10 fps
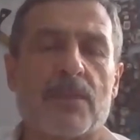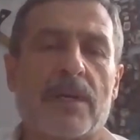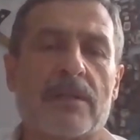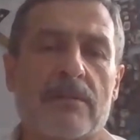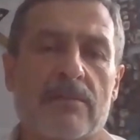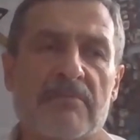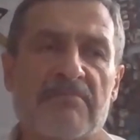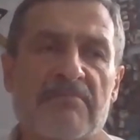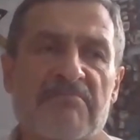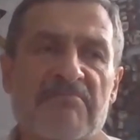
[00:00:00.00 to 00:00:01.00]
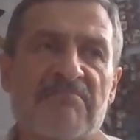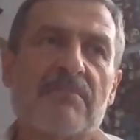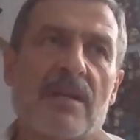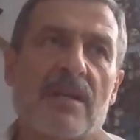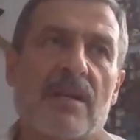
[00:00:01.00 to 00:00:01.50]
We spent
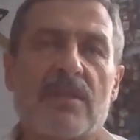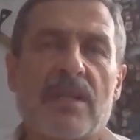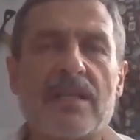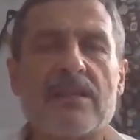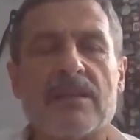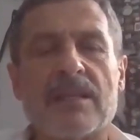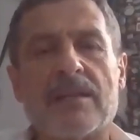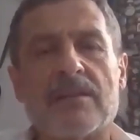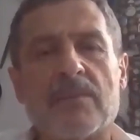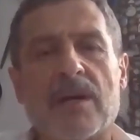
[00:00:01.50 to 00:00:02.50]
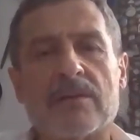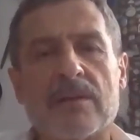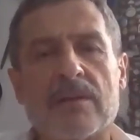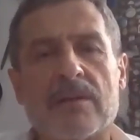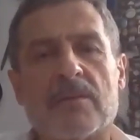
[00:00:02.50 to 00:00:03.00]
around 8 to 9
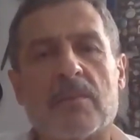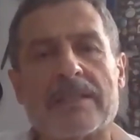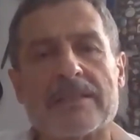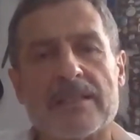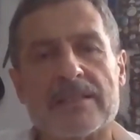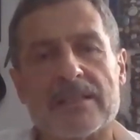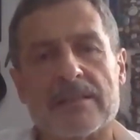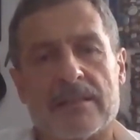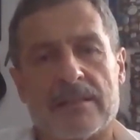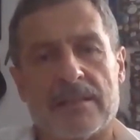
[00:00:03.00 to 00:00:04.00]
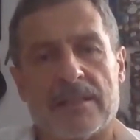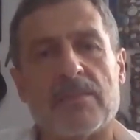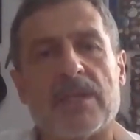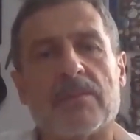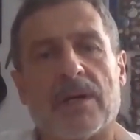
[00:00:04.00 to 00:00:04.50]
months
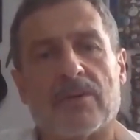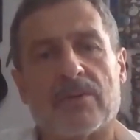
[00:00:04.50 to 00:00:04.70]
in big